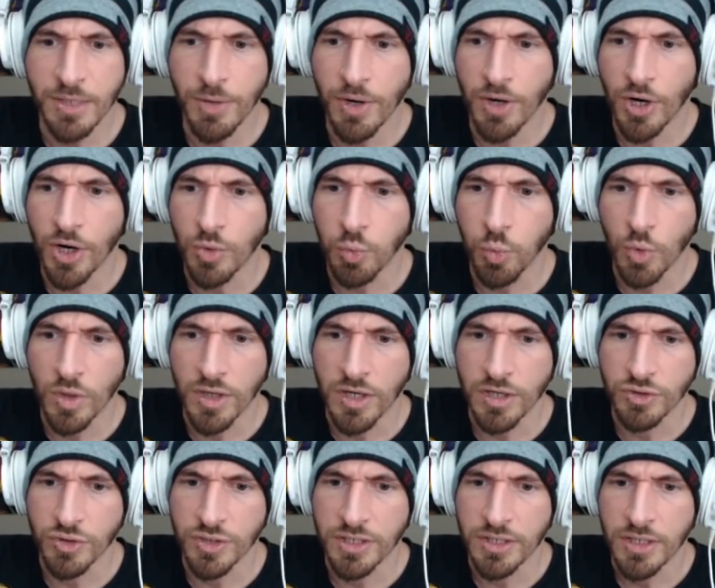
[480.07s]
Hard
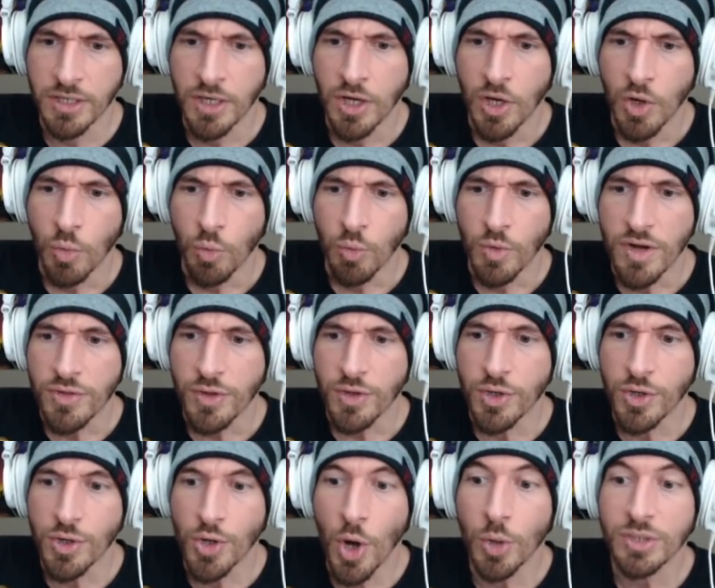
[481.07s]
100 with
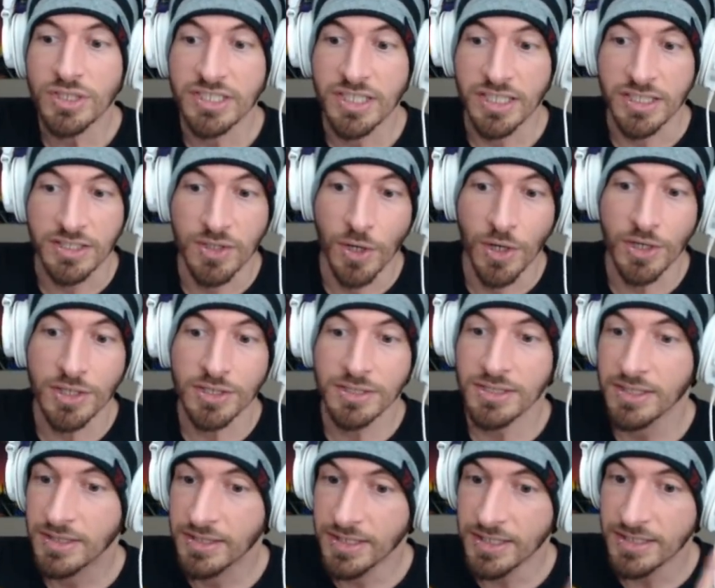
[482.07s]
no 6 stars.
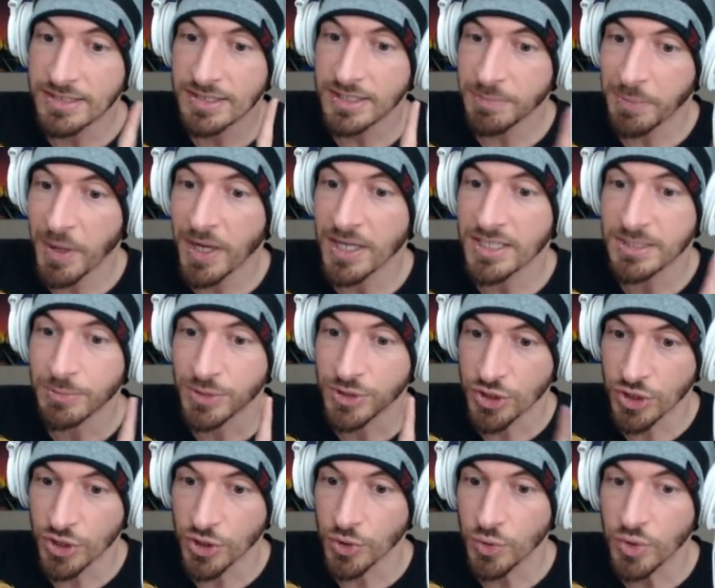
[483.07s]
This is possible
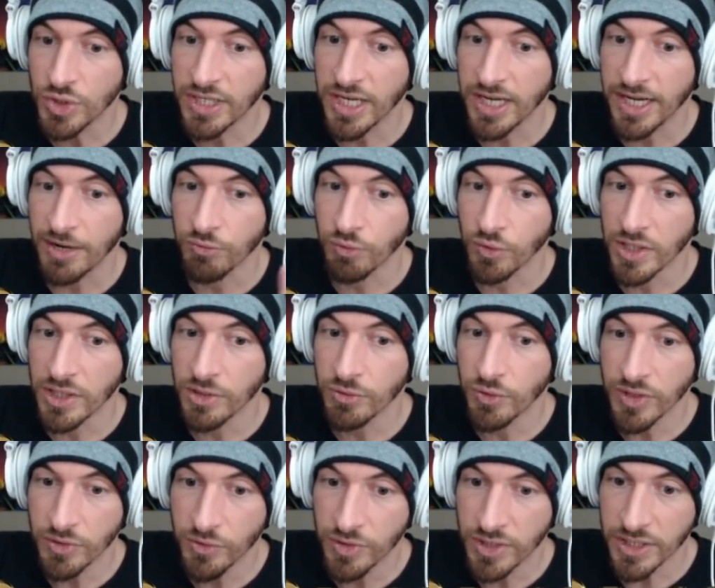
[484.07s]
too. You gotta have really,
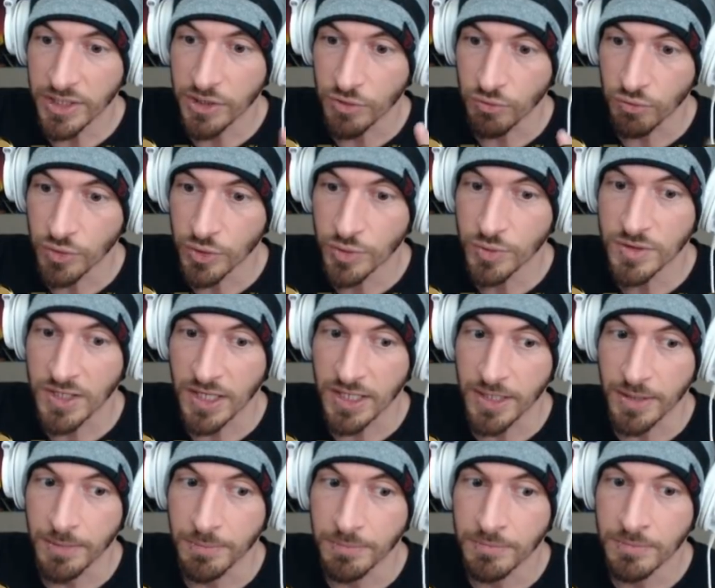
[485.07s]
really, really good runes on
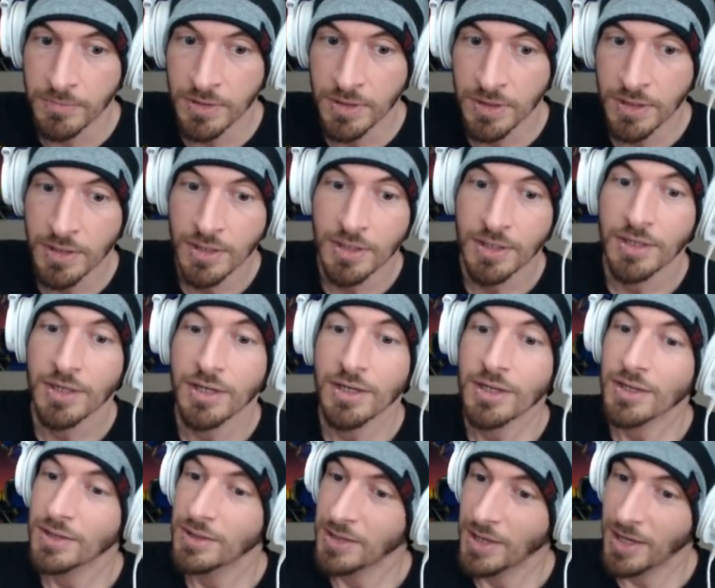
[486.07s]
them.
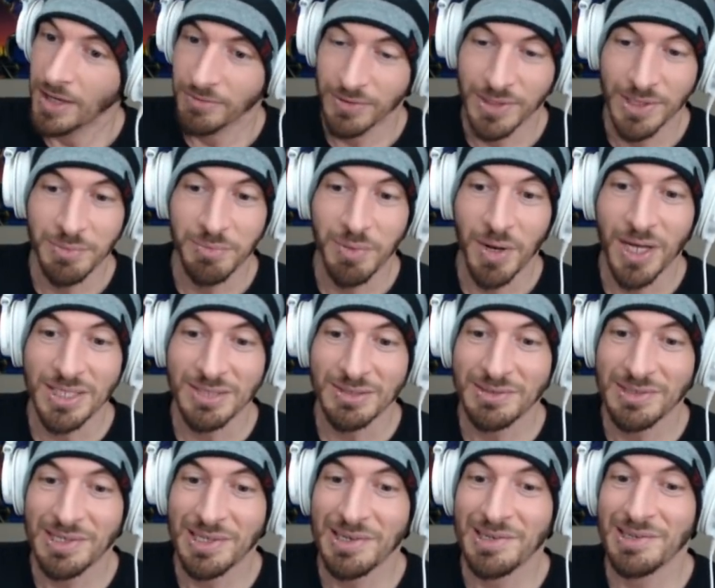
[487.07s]
Not really
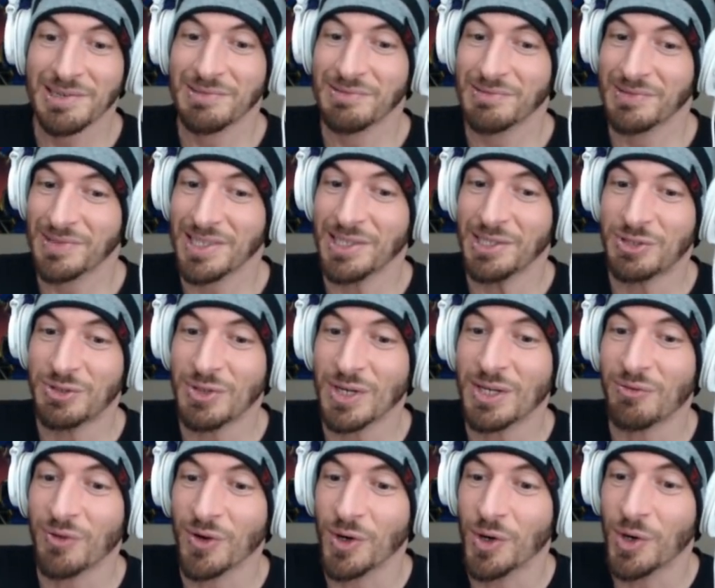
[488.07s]
possible. Uh, really
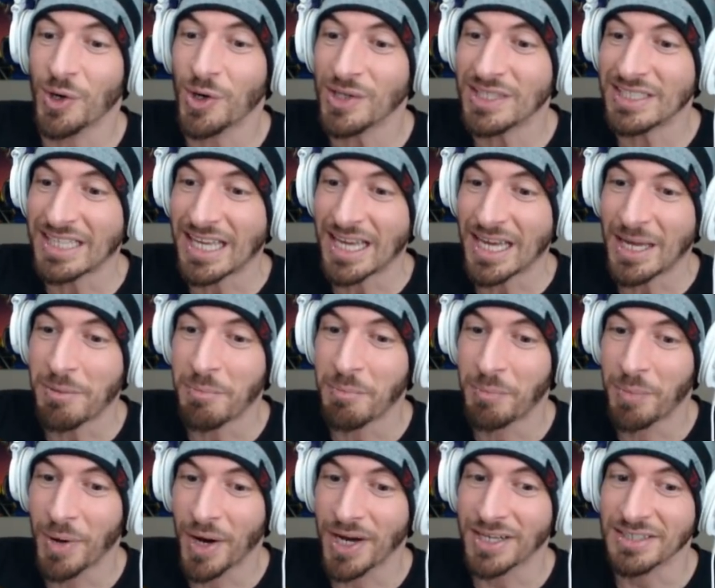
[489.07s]
tricky for an early game,
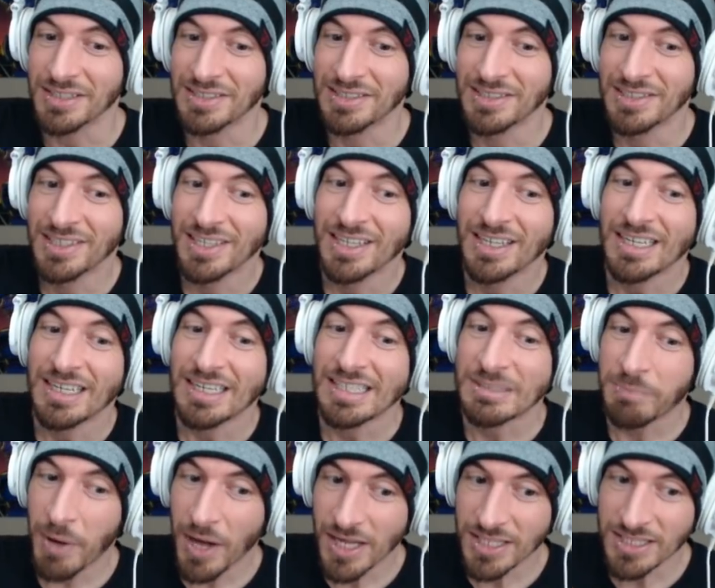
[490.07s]
but
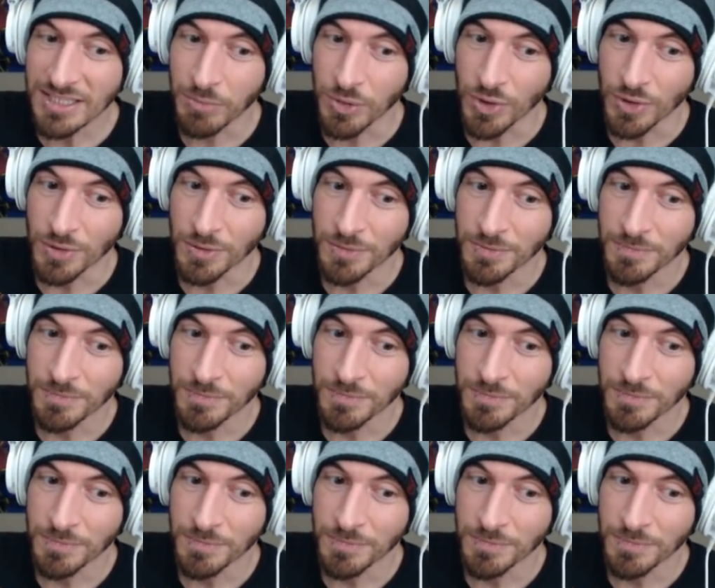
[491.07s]
it's possible.